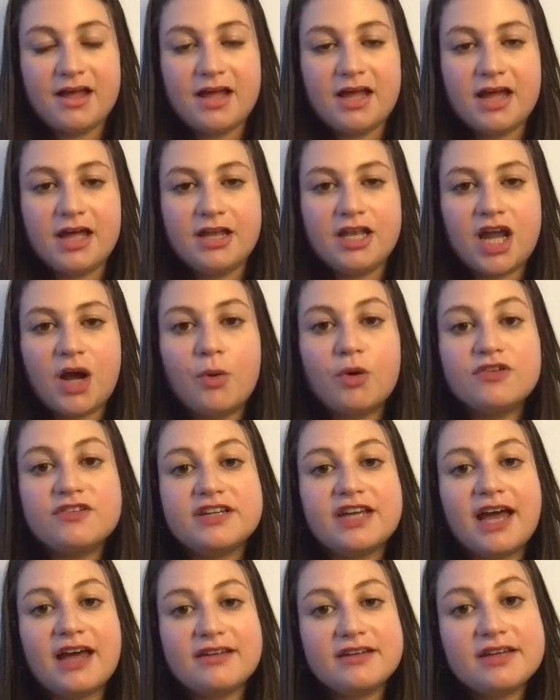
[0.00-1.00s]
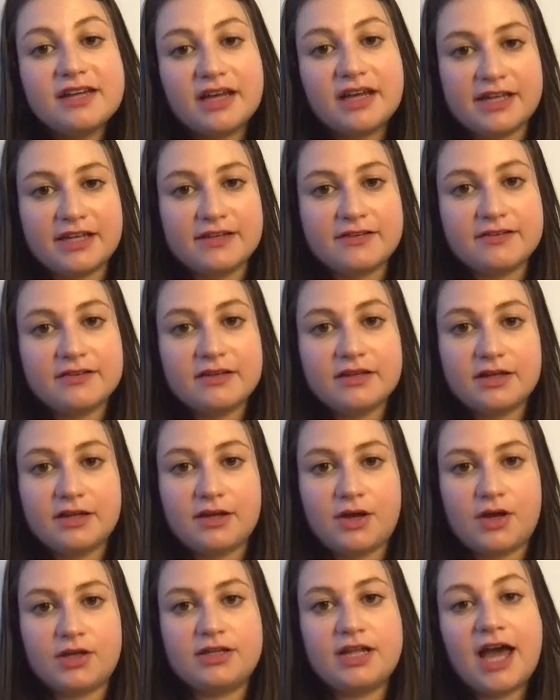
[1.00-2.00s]
Now, on the other hand,
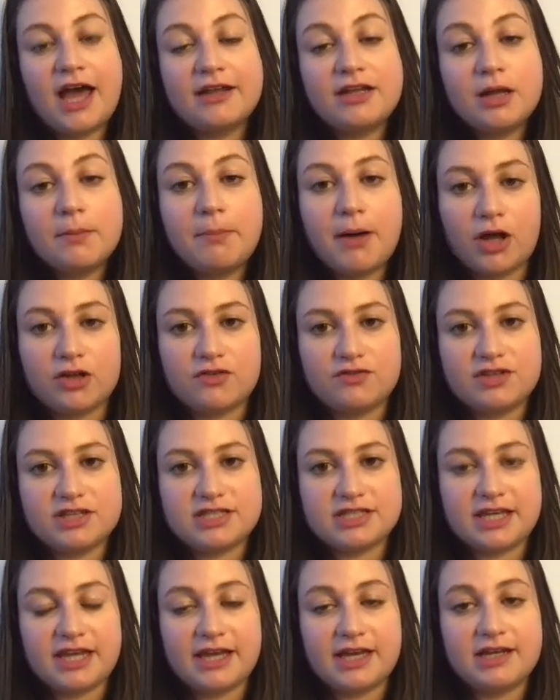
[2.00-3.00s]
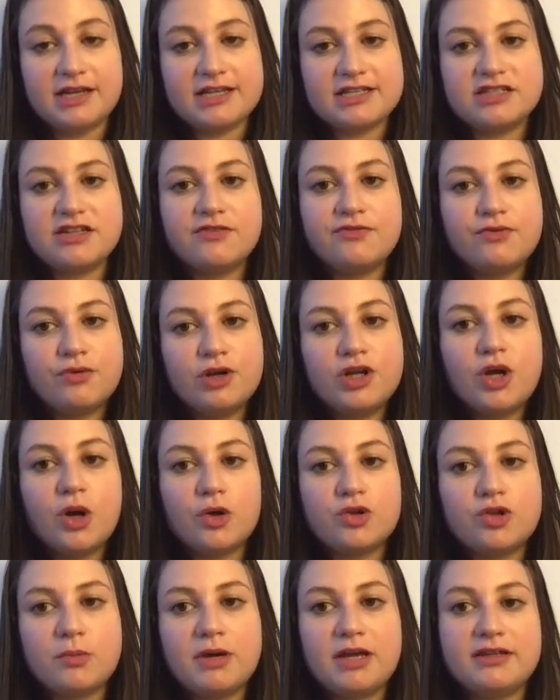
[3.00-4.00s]
the other part of the scale is the fully
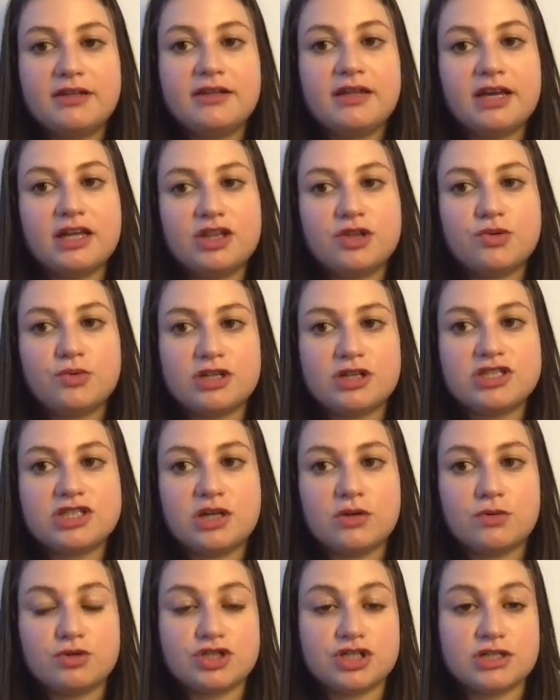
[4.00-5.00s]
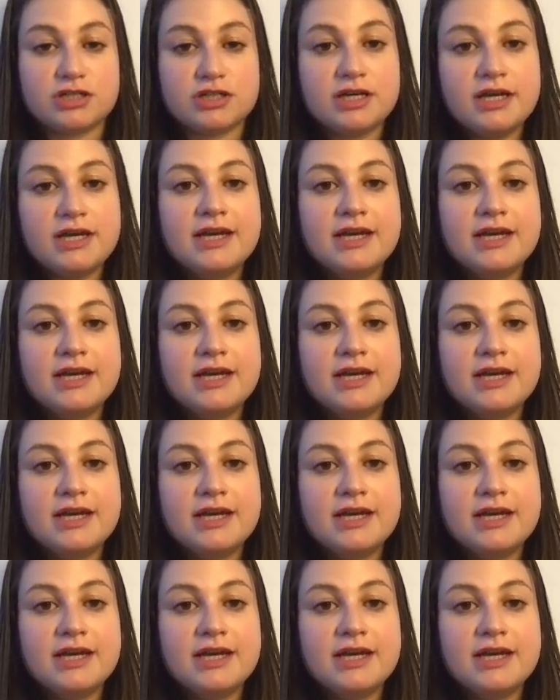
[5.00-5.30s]
automated end-to-end solution.